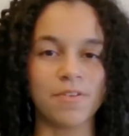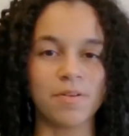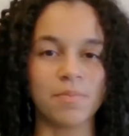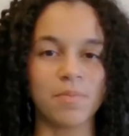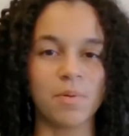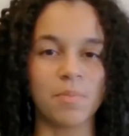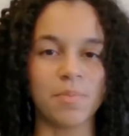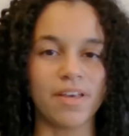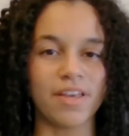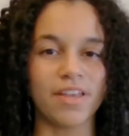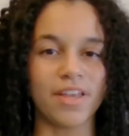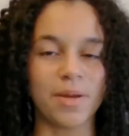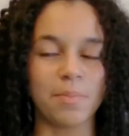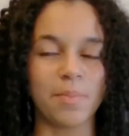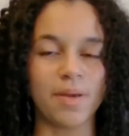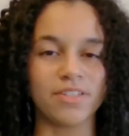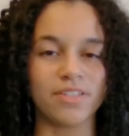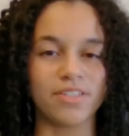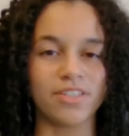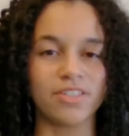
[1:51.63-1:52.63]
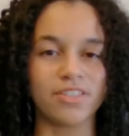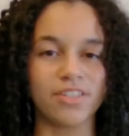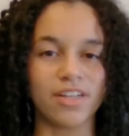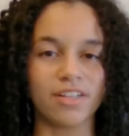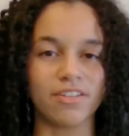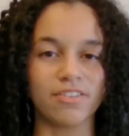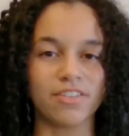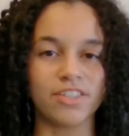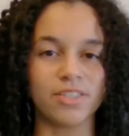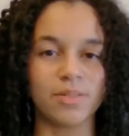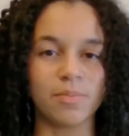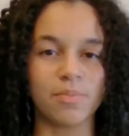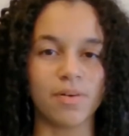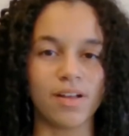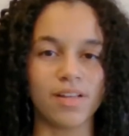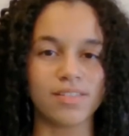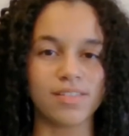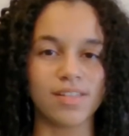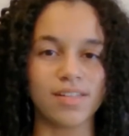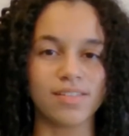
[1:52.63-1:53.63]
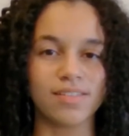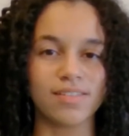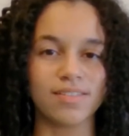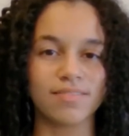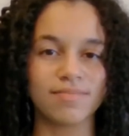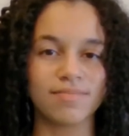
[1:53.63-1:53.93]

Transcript: moment in your major declaration process?